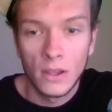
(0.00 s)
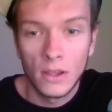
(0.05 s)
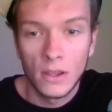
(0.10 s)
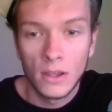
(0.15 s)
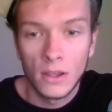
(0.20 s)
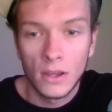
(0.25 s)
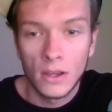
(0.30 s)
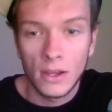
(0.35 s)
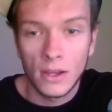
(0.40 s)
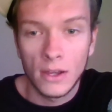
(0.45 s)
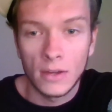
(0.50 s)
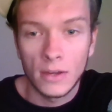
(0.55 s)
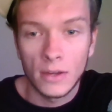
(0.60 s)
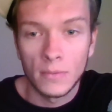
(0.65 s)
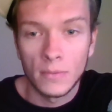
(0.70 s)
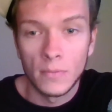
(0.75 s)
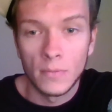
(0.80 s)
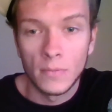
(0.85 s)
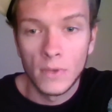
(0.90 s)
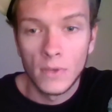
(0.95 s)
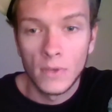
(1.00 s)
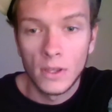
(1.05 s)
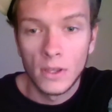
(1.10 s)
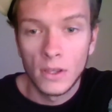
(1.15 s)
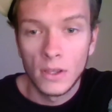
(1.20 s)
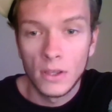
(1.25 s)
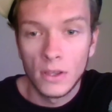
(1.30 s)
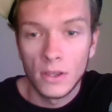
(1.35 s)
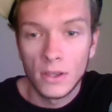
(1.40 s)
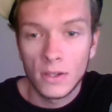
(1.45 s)
Um,
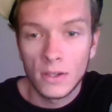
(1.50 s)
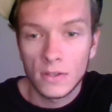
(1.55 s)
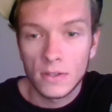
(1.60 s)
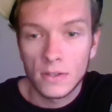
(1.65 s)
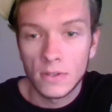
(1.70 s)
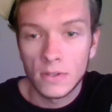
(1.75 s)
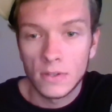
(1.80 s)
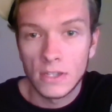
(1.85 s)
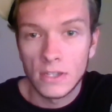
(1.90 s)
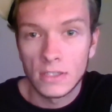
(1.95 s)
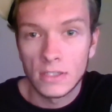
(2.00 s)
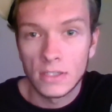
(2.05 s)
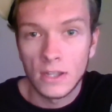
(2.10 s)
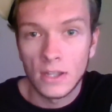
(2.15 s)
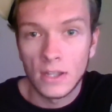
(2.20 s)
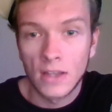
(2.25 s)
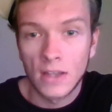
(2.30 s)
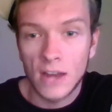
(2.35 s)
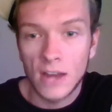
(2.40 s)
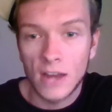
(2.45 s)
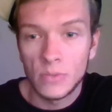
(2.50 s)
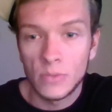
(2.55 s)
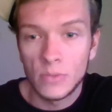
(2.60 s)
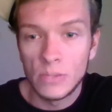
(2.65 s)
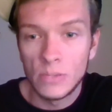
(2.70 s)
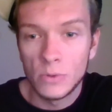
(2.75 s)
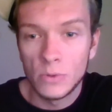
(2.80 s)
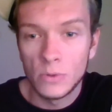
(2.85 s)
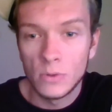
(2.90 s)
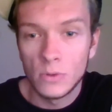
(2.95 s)
because a lot of
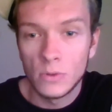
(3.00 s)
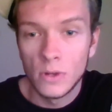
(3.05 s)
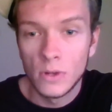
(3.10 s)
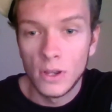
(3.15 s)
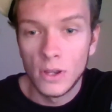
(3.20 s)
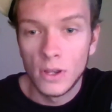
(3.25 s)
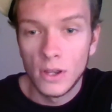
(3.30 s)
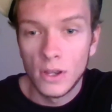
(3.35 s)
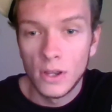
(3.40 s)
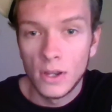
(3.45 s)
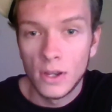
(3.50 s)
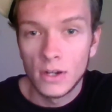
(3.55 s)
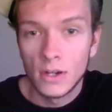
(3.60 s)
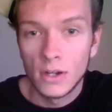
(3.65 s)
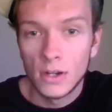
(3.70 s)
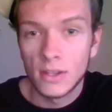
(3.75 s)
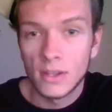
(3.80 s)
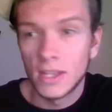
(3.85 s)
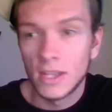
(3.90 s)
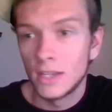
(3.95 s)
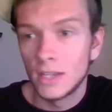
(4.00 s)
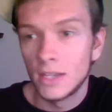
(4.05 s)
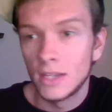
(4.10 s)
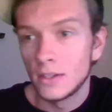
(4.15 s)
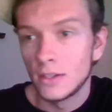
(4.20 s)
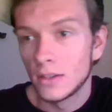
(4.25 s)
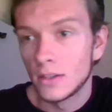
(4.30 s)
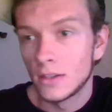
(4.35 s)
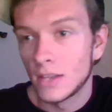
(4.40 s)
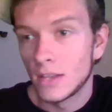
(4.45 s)
people they
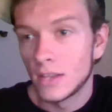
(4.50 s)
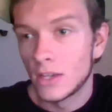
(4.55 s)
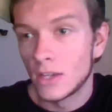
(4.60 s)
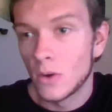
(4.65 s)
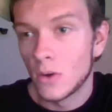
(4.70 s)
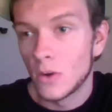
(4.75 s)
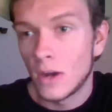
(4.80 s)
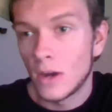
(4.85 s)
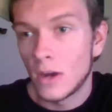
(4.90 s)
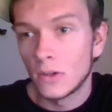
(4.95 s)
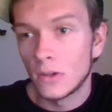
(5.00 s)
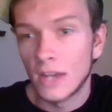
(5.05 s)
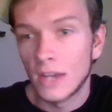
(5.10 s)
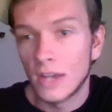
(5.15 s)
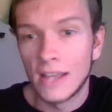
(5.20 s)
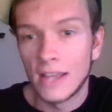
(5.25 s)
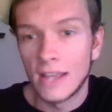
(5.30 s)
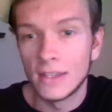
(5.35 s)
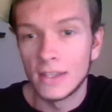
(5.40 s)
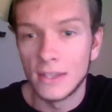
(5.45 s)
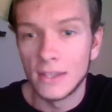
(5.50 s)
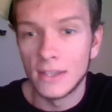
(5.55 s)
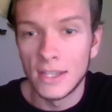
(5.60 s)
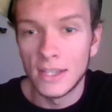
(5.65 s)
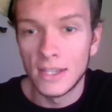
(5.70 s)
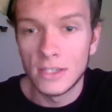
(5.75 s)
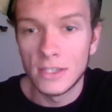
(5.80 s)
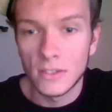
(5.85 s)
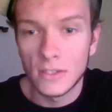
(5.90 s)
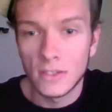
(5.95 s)
go out and they
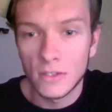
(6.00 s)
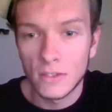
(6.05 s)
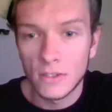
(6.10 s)
just